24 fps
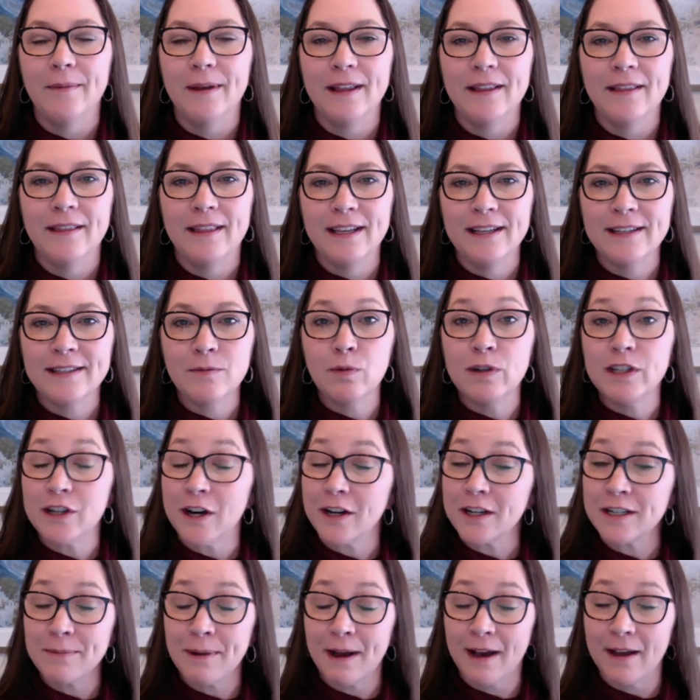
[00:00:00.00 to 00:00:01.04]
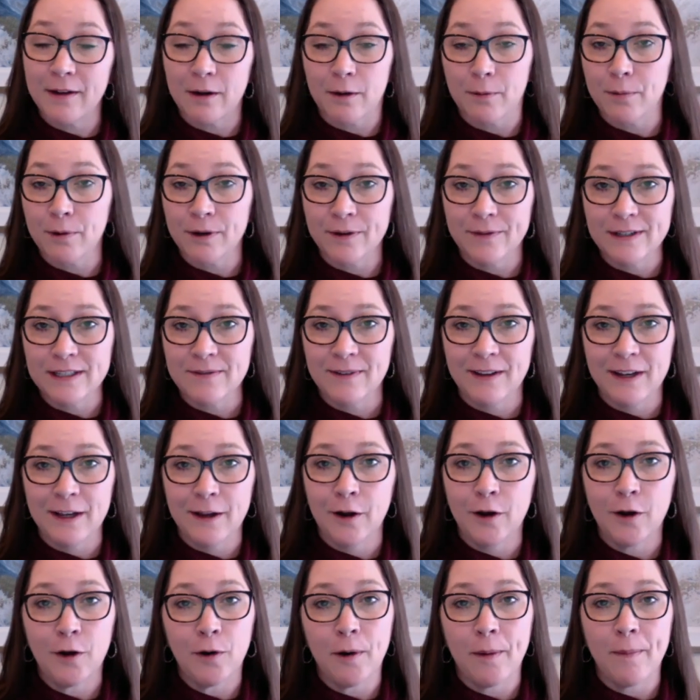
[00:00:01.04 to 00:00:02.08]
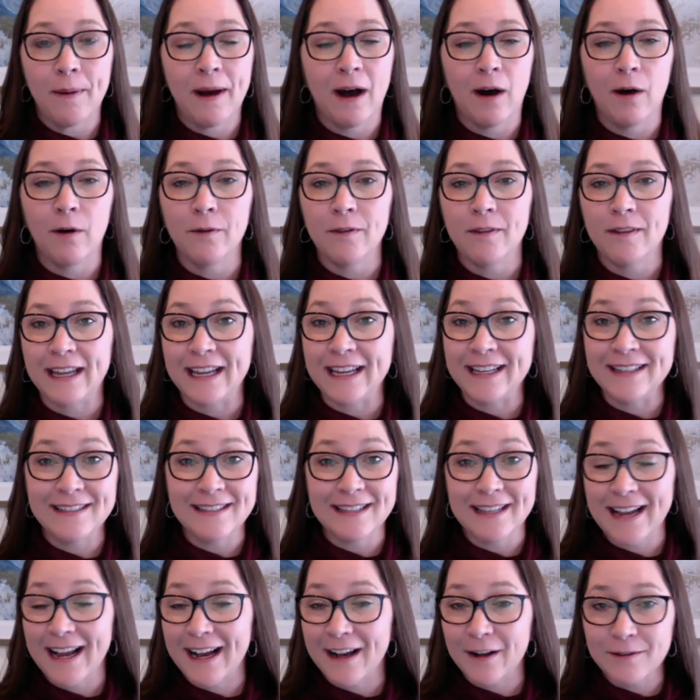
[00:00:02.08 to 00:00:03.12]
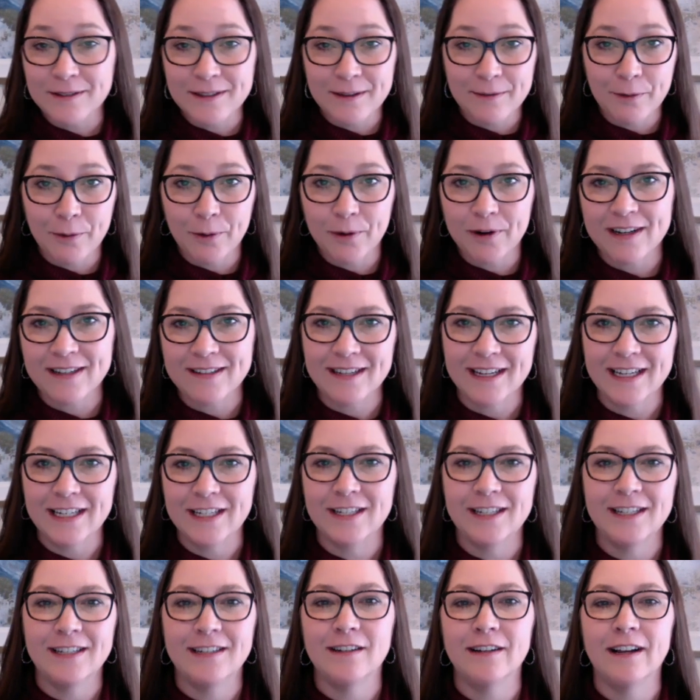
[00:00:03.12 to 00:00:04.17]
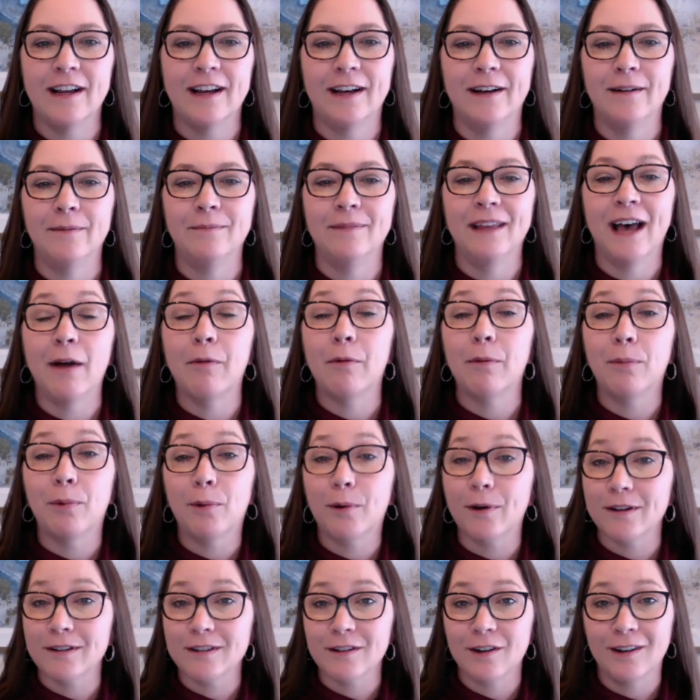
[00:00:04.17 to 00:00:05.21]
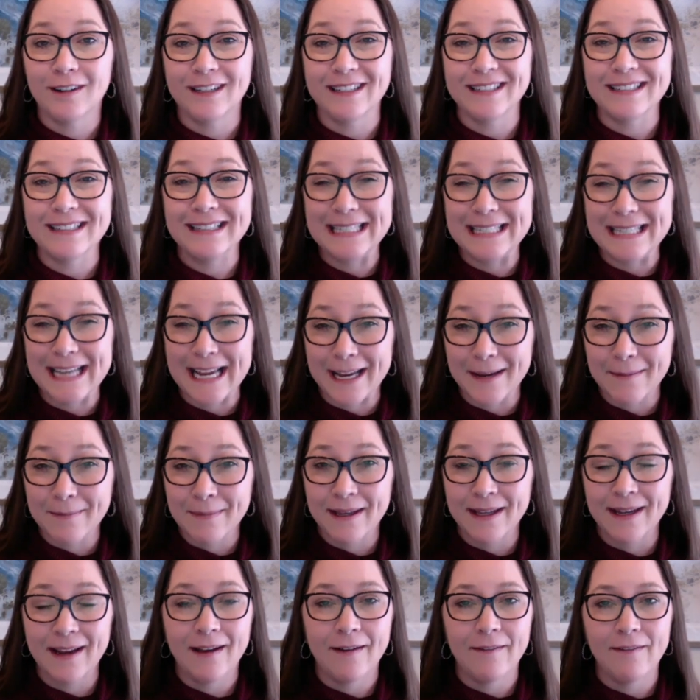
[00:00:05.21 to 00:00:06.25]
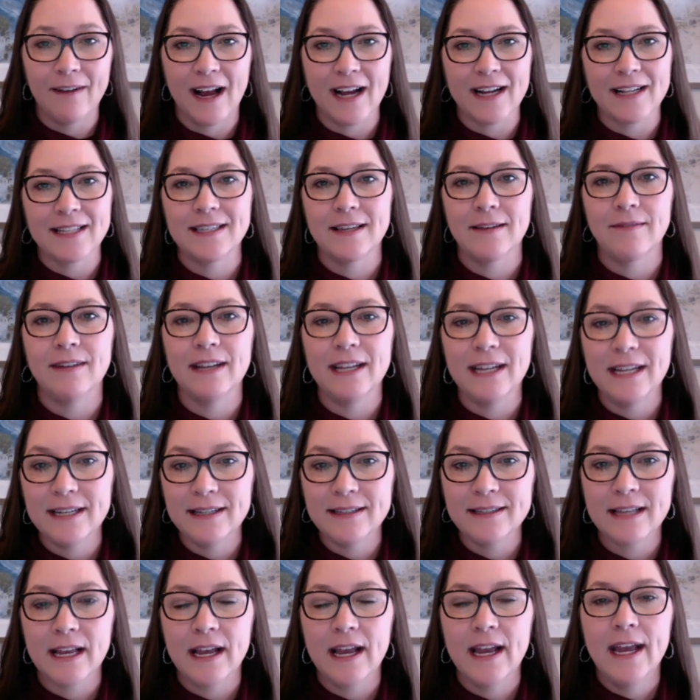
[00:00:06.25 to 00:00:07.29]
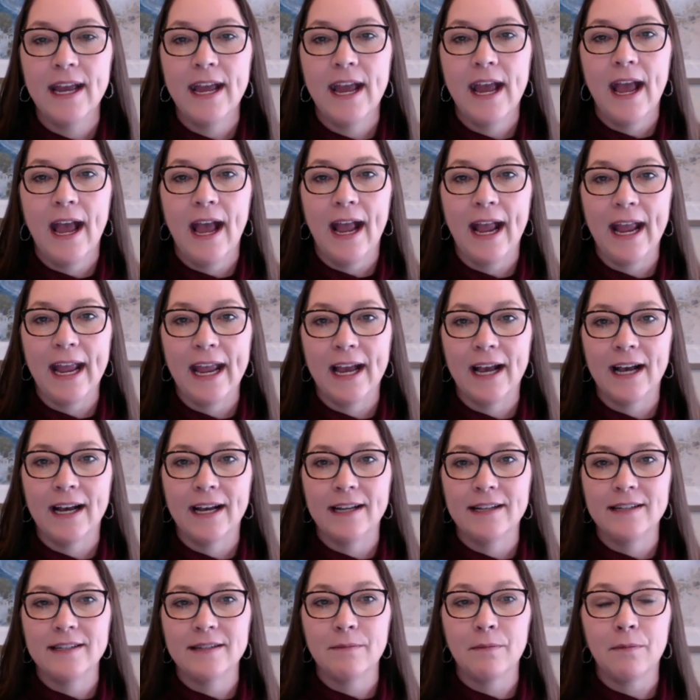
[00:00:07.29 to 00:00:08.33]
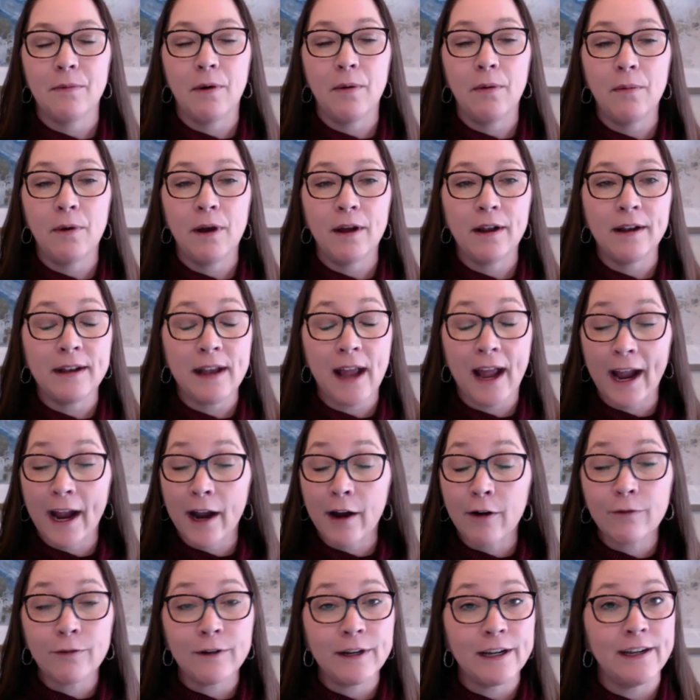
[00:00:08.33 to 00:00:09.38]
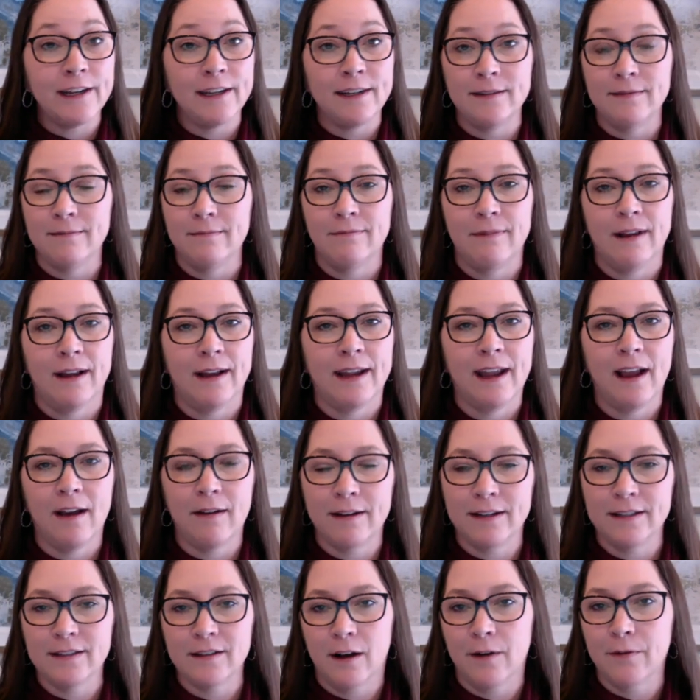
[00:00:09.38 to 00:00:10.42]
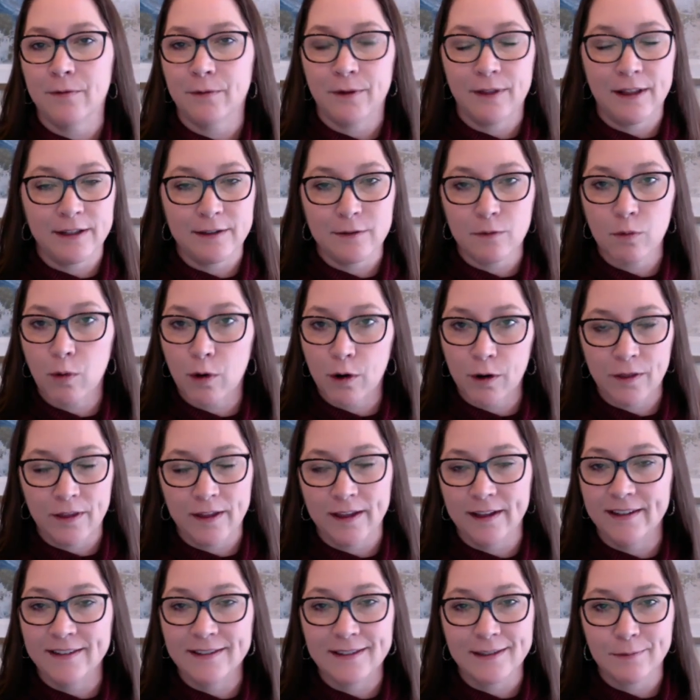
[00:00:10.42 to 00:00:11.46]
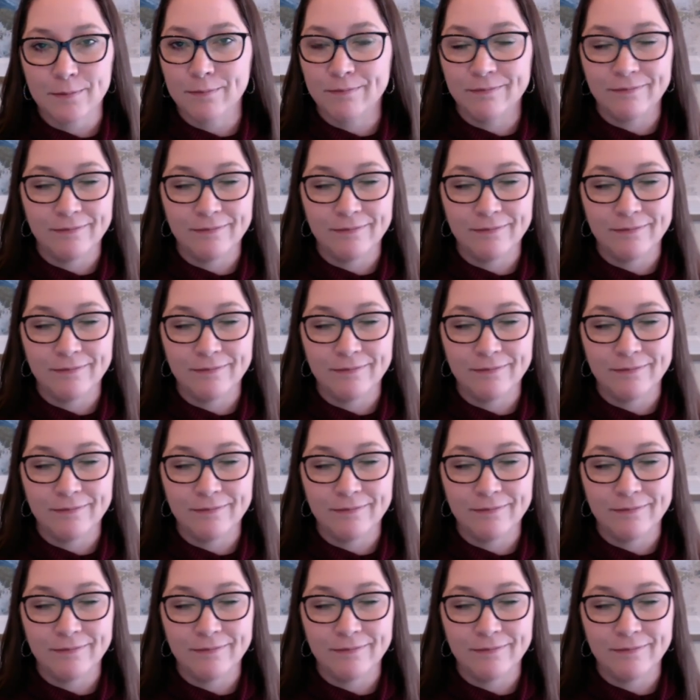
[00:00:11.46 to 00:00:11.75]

this we talked about in our previous video about the ins and outs of the organization. That report is called a statement of activities. And every accounting software that's worth its,